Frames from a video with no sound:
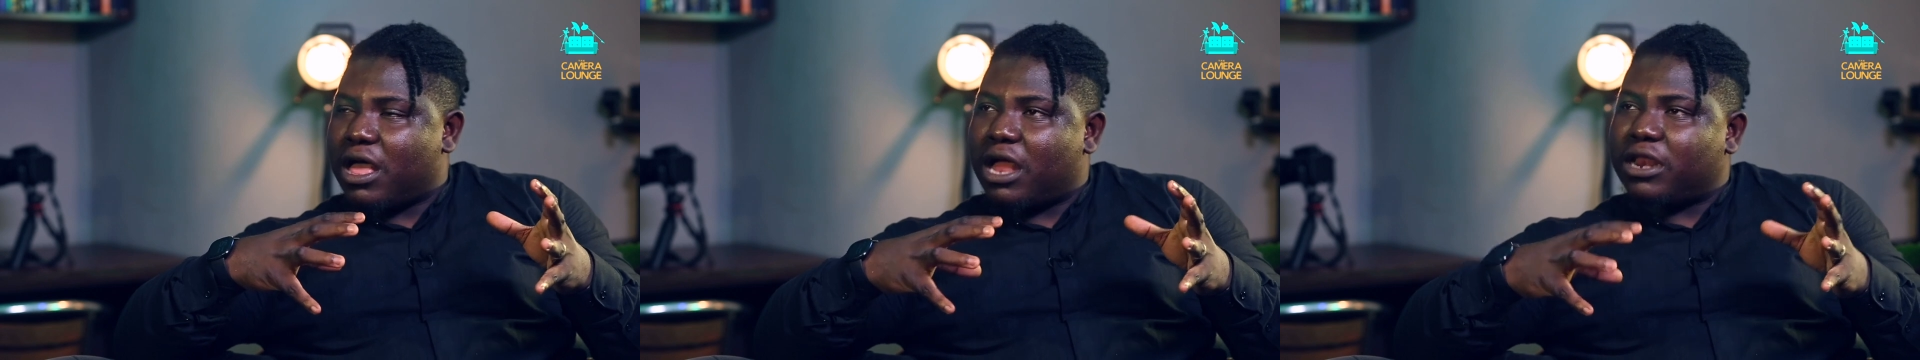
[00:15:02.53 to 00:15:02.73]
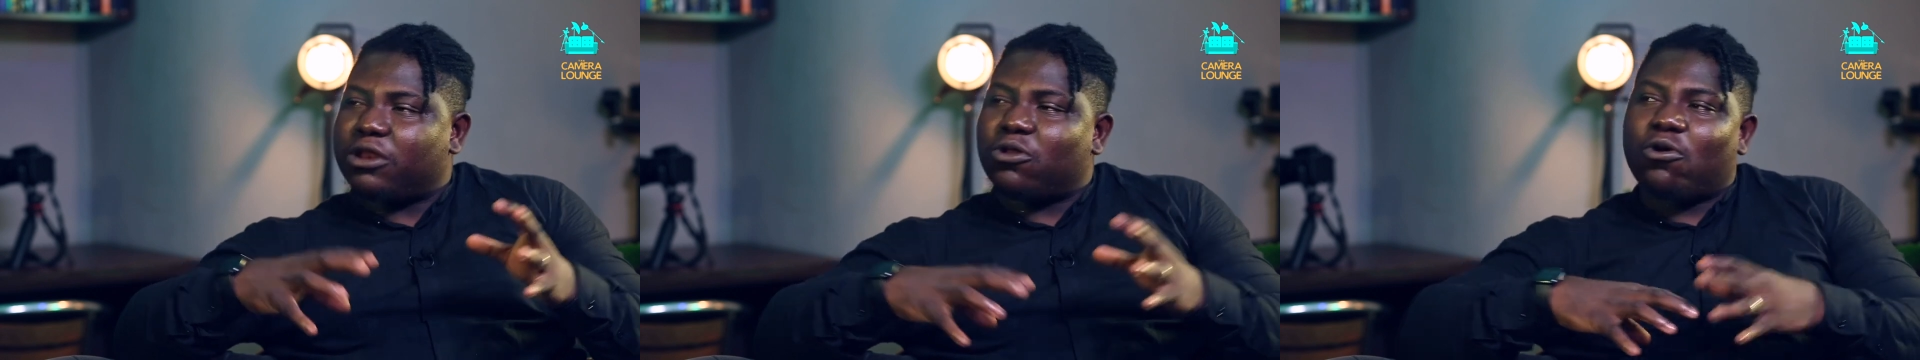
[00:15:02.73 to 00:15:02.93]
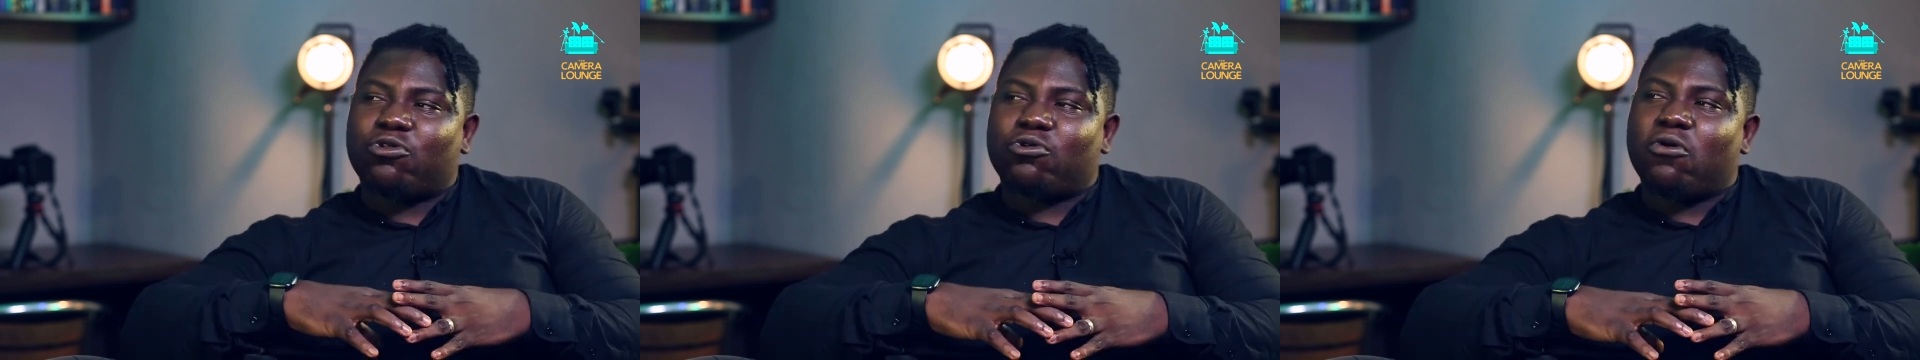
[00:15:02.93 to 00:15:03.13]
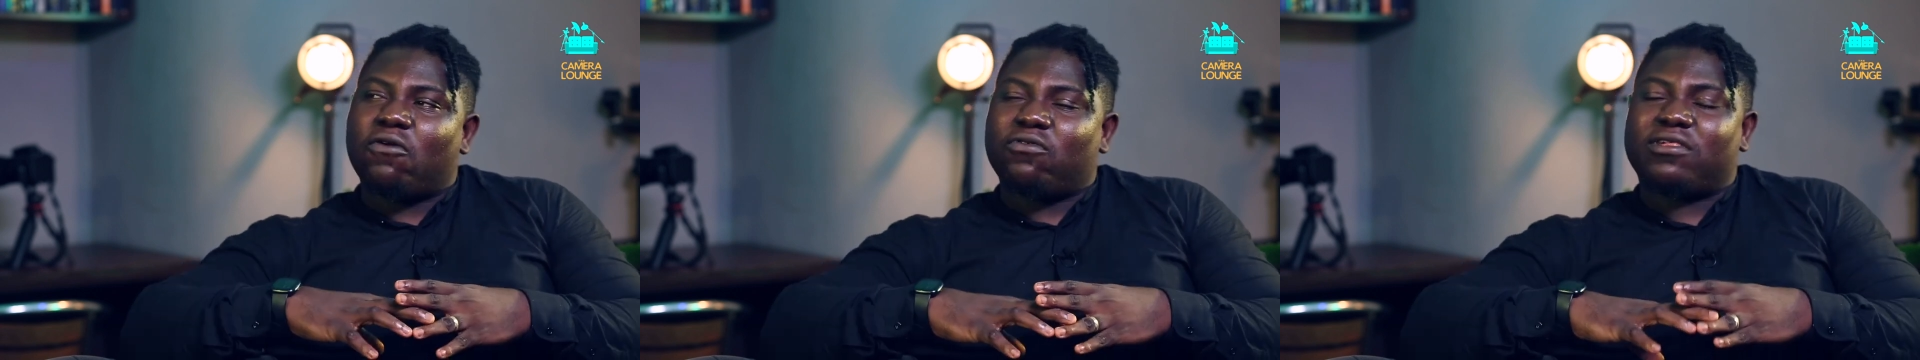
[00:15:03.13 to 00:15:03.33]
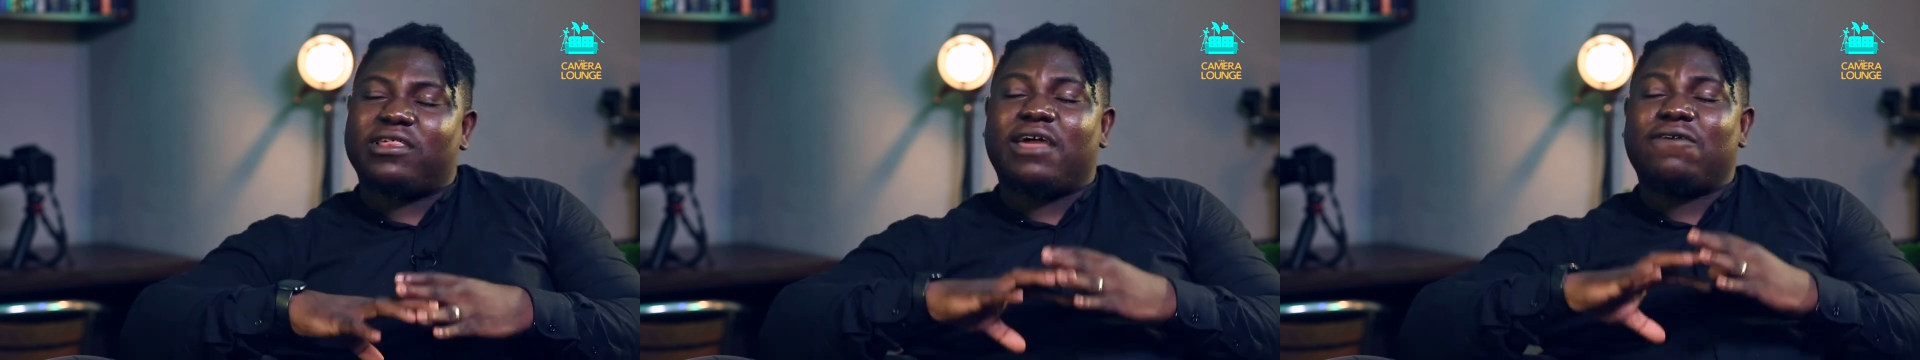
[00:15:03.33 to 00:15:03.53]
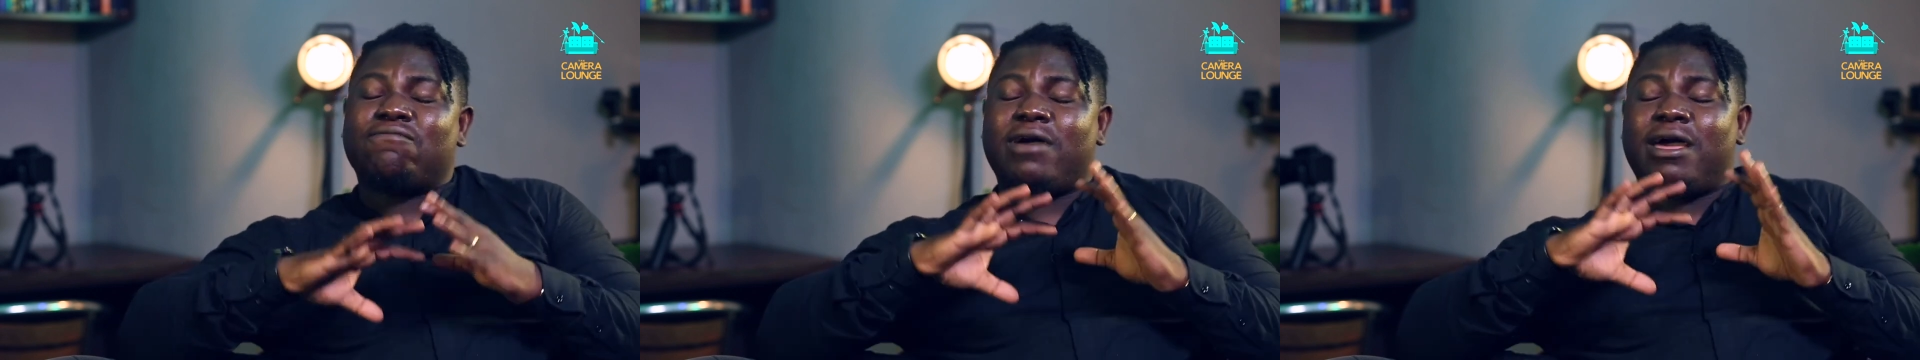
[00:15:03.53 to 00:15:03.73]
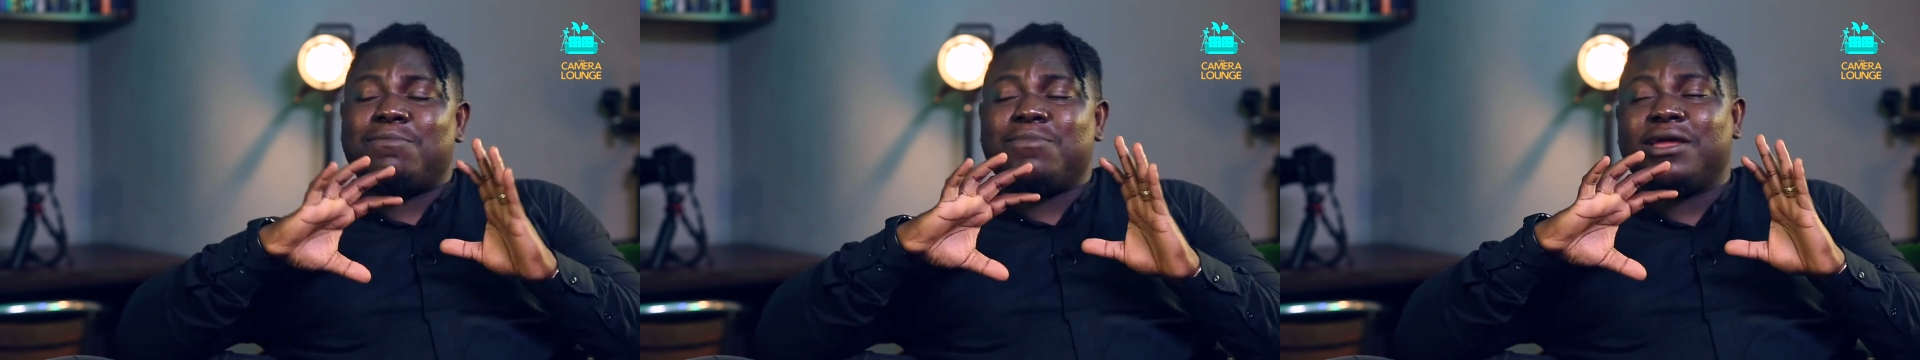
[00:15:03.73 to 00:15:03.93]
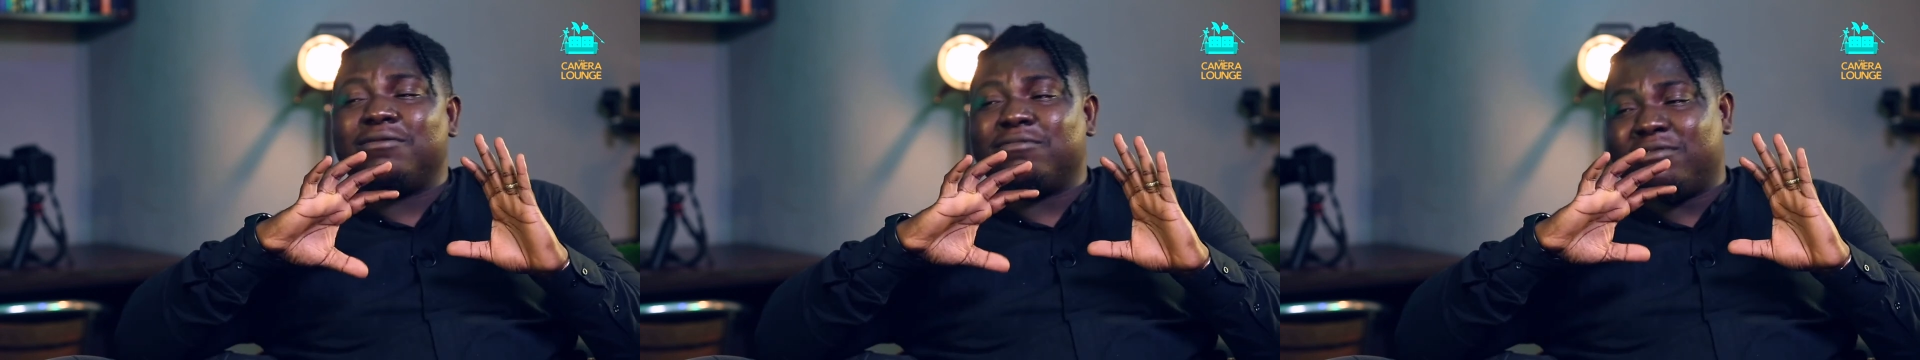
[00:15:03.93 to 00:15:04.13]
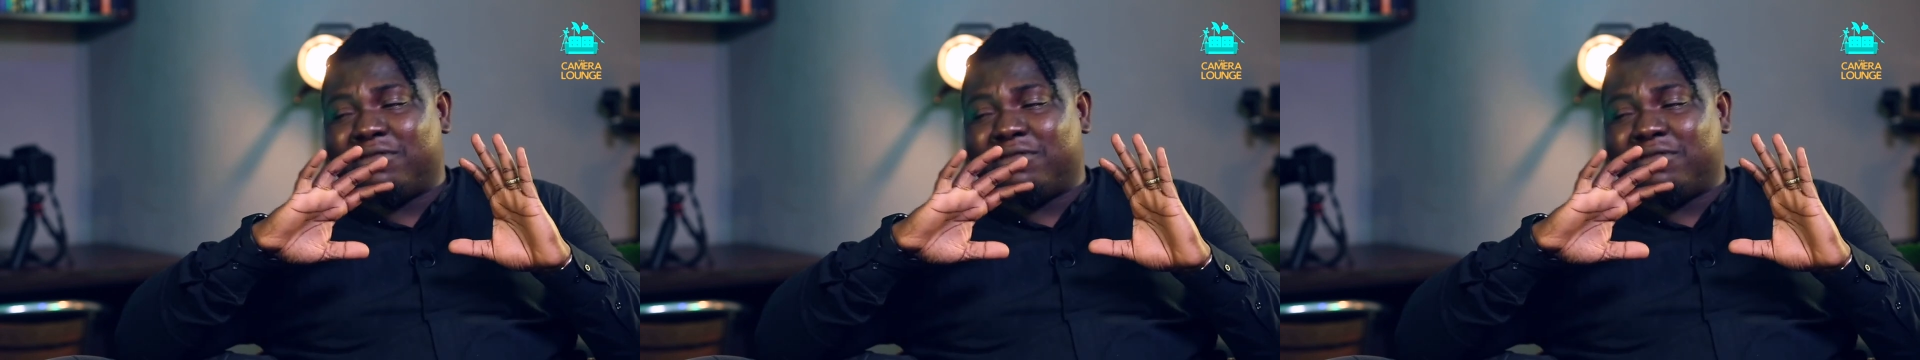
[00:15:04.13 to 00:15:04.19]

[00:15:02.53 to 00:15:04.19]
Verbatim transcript: and then also, obviously, I, I made